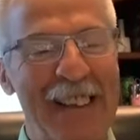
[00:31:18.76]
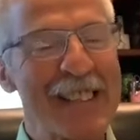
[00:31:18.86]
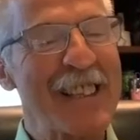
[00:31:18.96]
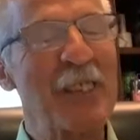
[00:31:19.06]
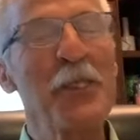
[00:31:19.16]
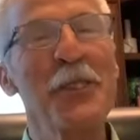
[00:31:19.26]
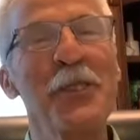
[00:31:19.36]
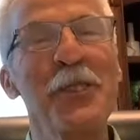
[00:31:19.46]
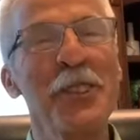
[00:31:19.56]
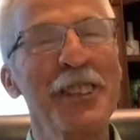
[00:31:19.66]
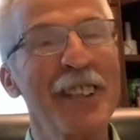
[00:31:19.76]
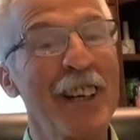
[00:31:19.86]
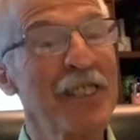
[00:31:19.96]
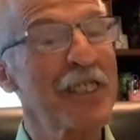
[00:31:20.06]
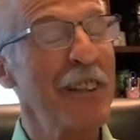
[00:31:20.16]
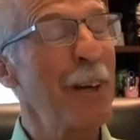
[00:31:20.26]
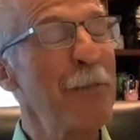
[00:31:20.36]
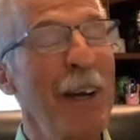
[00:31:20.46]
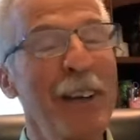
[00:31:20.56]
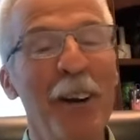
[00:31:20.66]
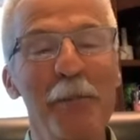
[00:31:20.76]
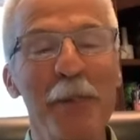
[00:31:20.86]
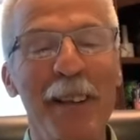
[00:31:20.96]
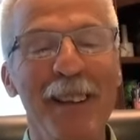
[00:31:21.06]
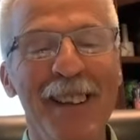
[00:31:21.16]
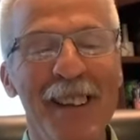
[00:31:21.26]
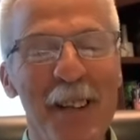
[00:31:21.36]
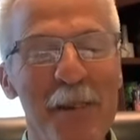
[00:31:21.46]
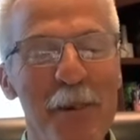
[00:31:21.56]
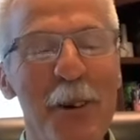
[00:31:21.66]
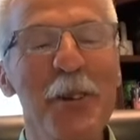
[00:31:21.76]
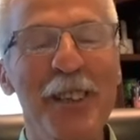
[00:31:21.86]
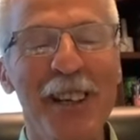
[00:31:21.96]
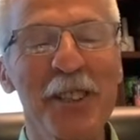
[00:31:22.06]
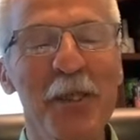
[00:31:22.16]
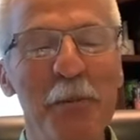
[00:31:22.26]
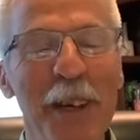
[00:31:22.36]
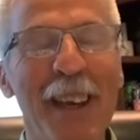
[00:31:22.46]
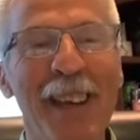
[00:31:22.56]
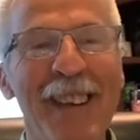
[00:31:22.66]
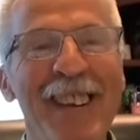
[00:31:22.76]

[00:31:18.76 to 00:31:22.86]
He said, Who to touch not my garment? who touched me?